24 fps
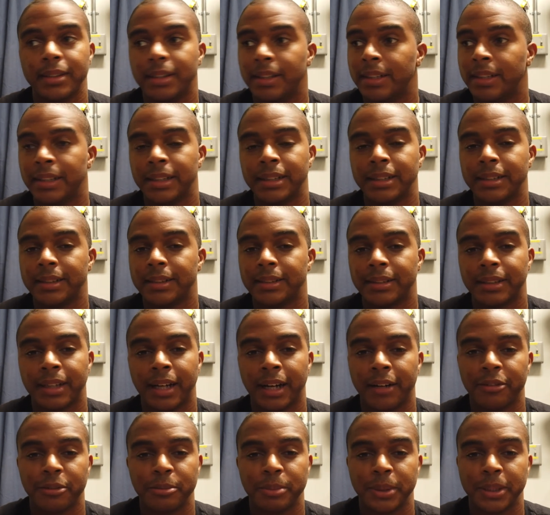unless
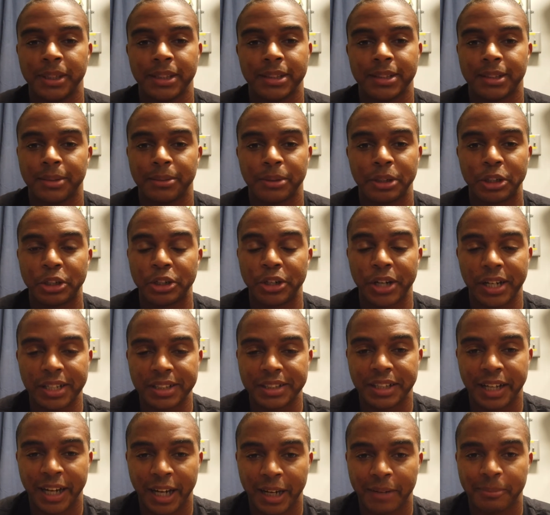God forbid something
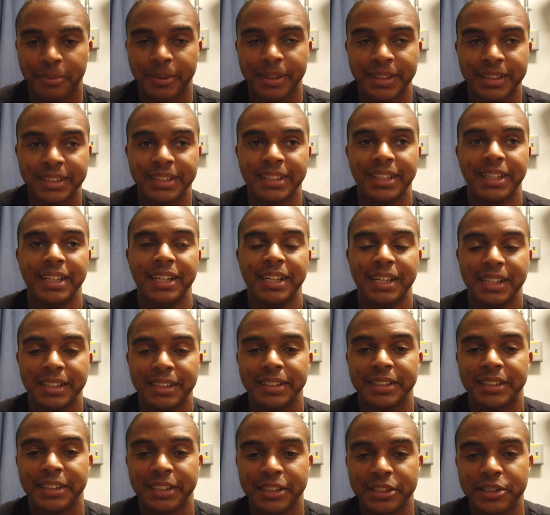crazy happens,
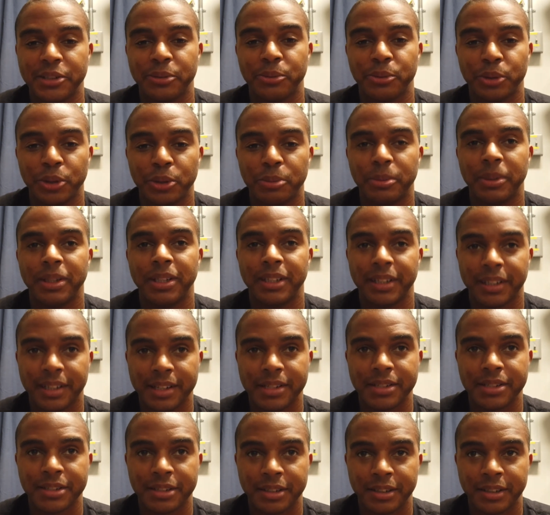this engine will be the
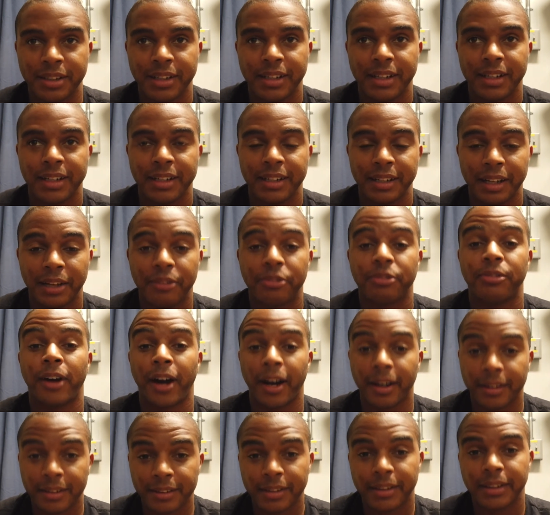engine that
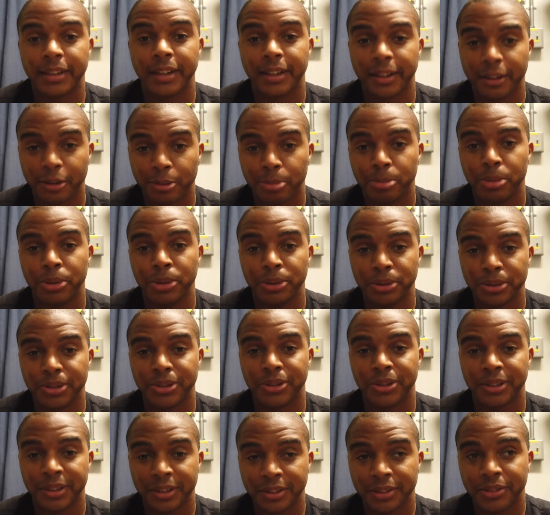finally gets boost
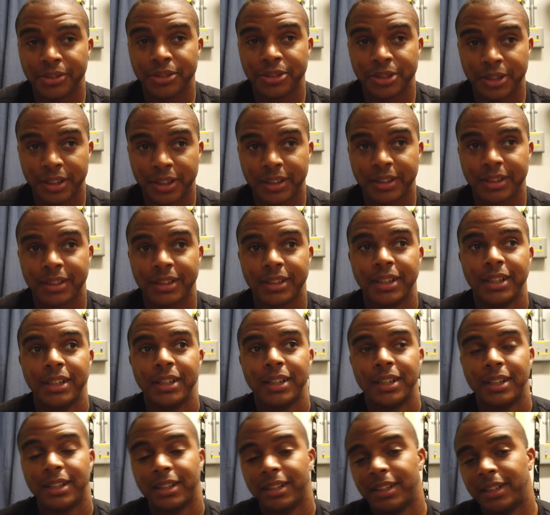on the truck.
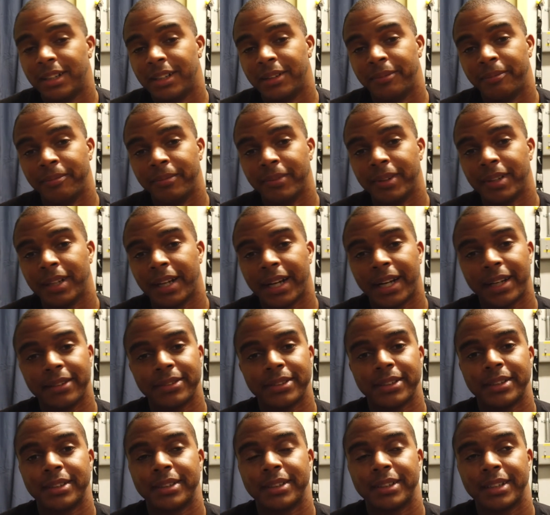Like
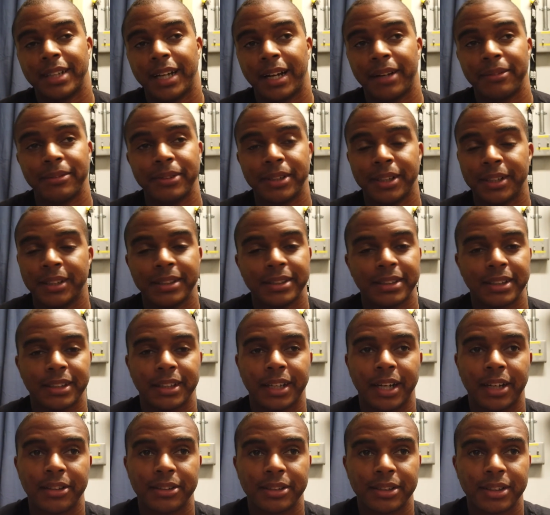I've done this
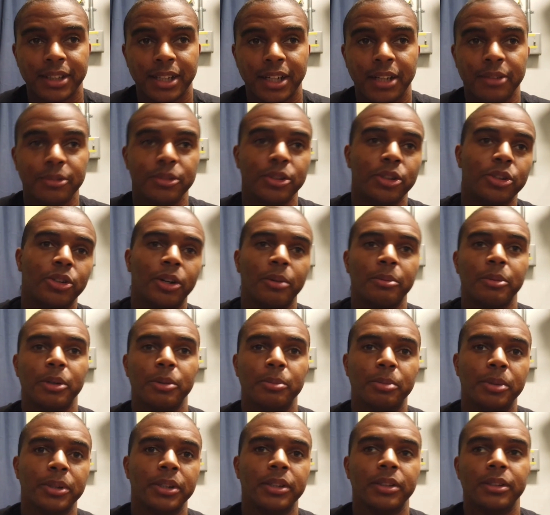1,000 times. Oh, I'm gonna
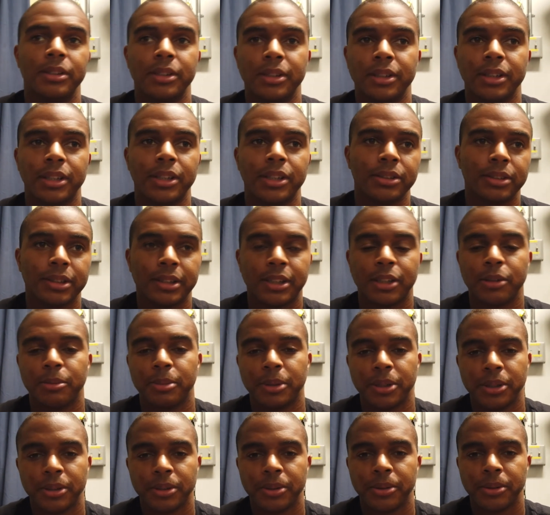put
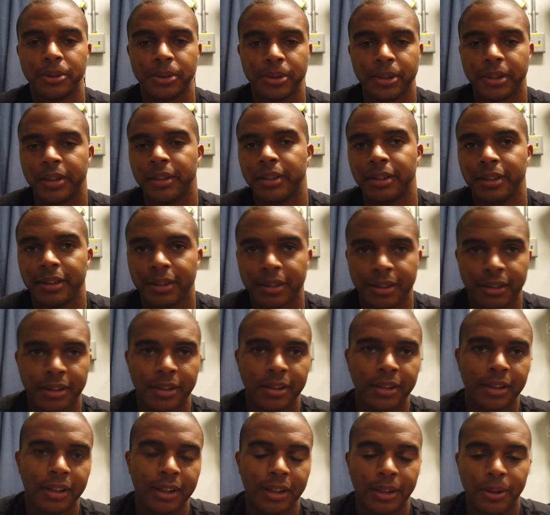turbo on it
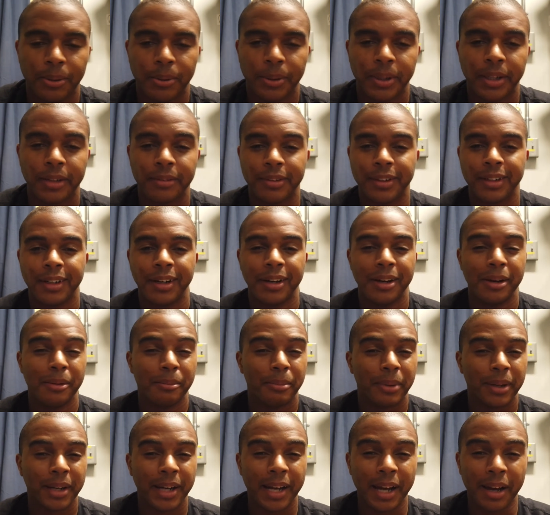or whatever.
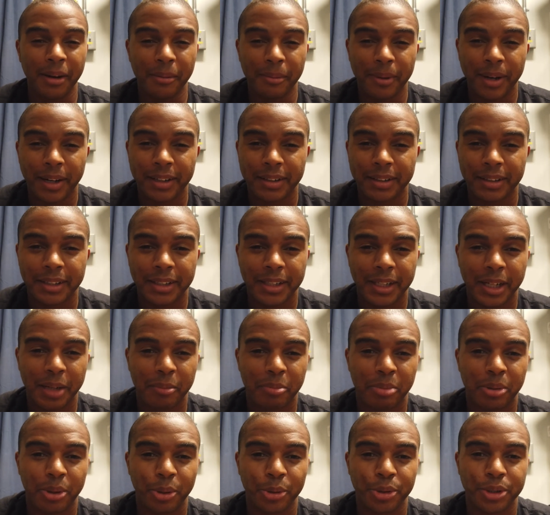But now I'm kind of looking
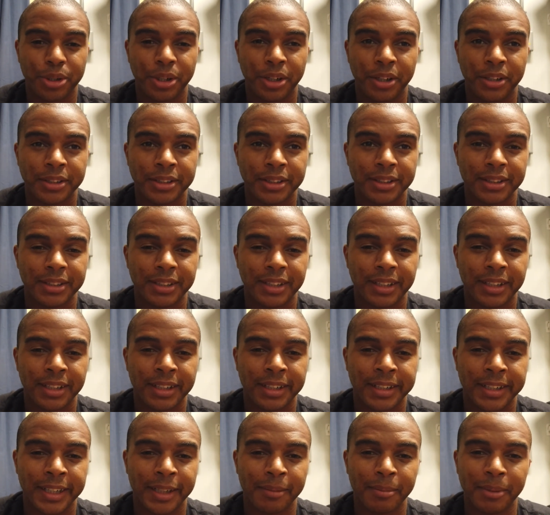at Pro Chargers.
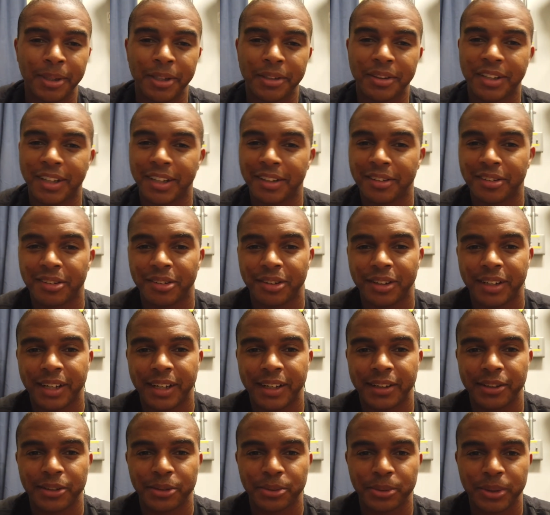Give me your thoughts on
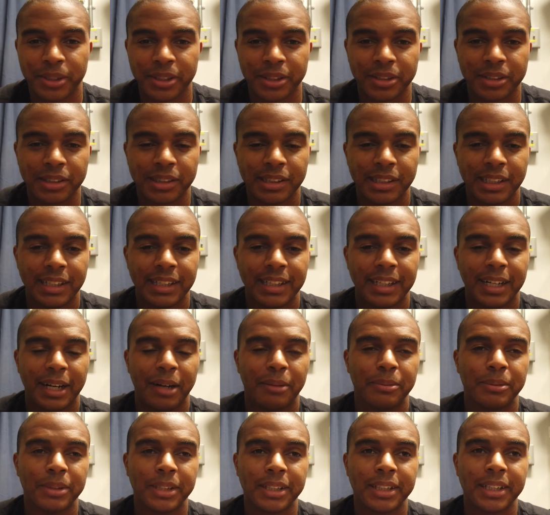that as well.
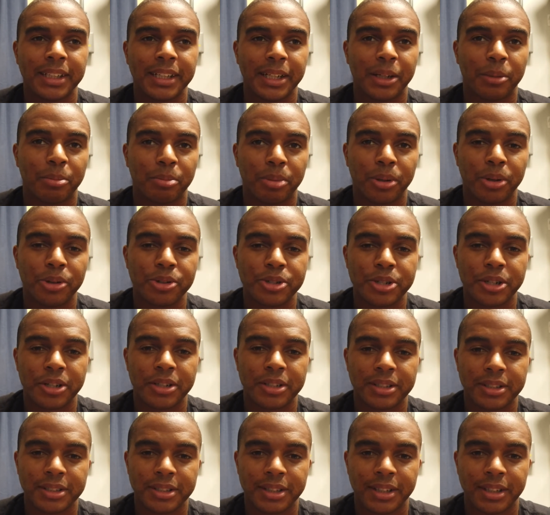I'm looking at a Pro
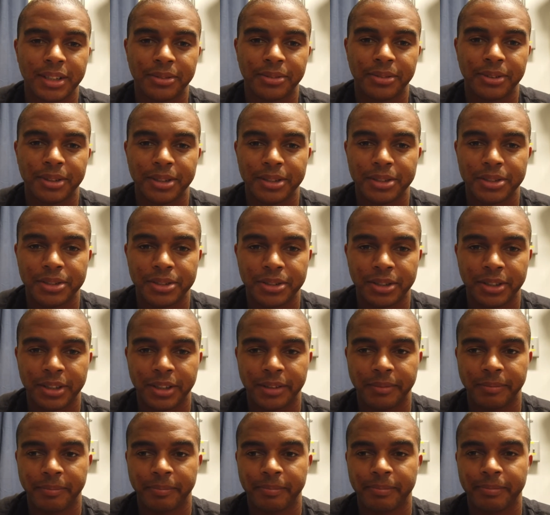Charger setup for this
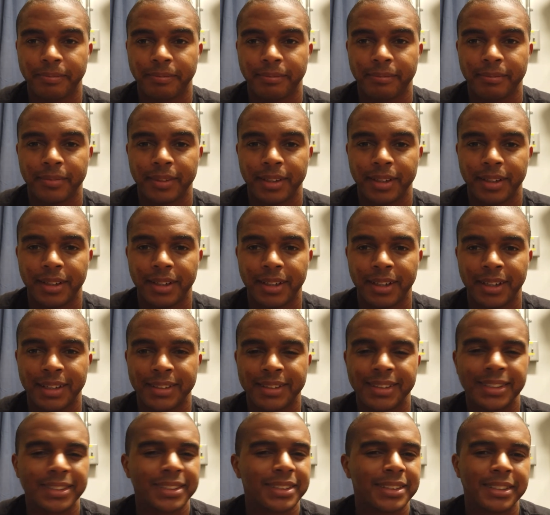truck.
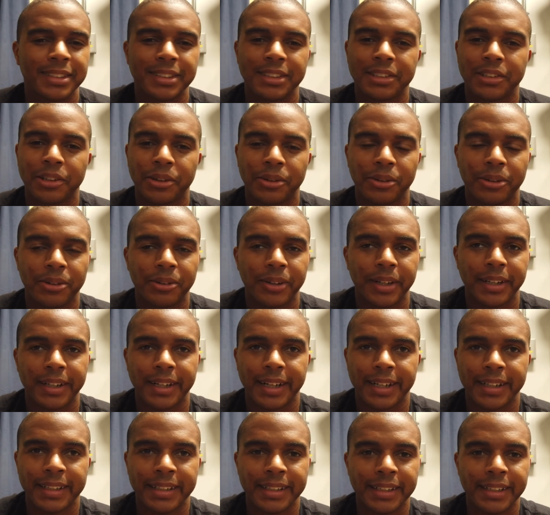Just throwing around
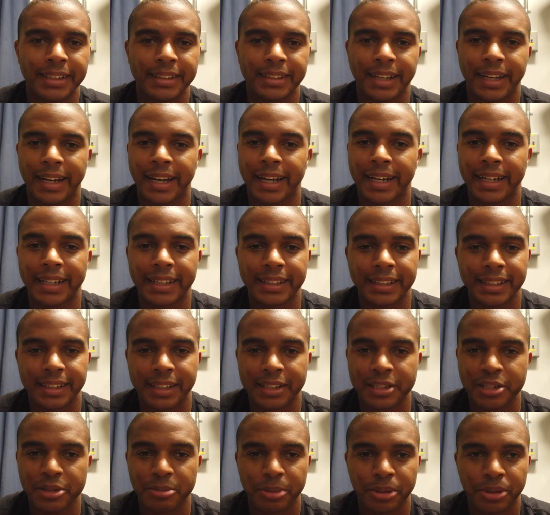ideas. I got to get the
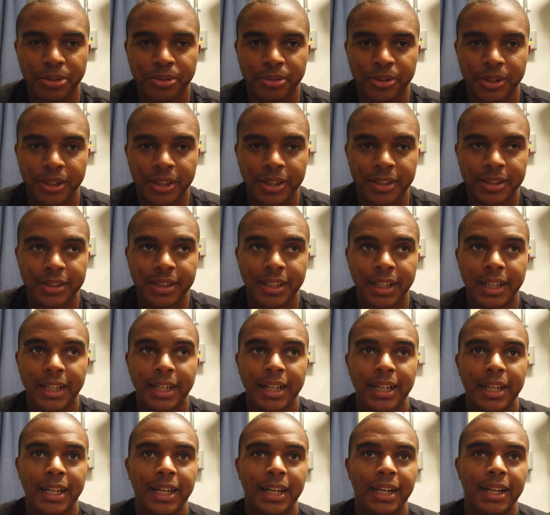engine built first,
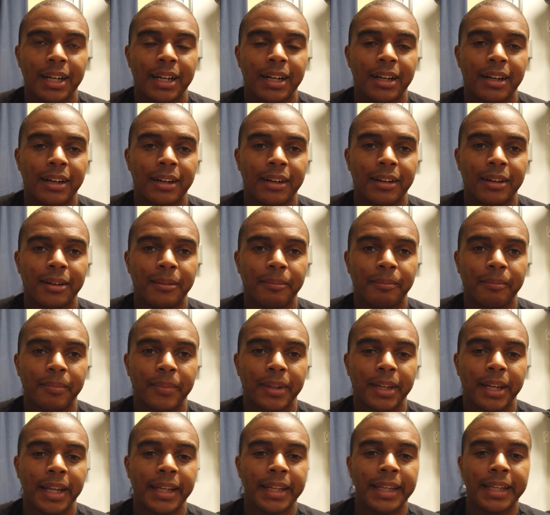
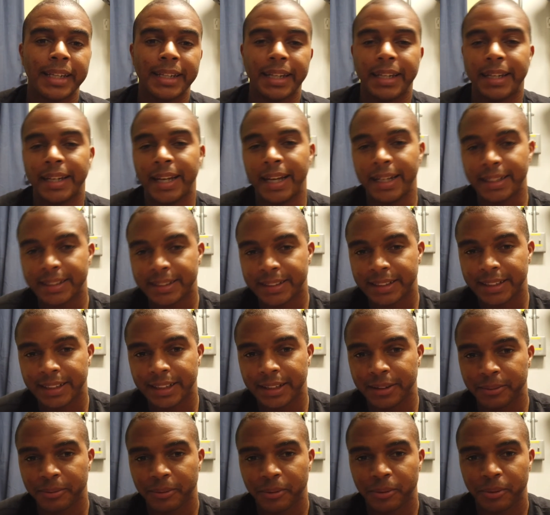and then the next
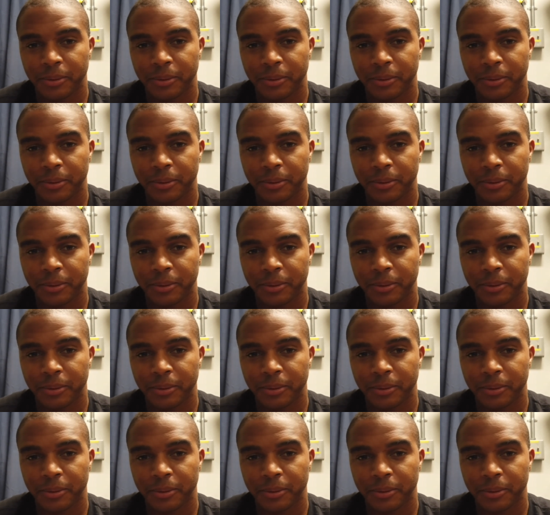step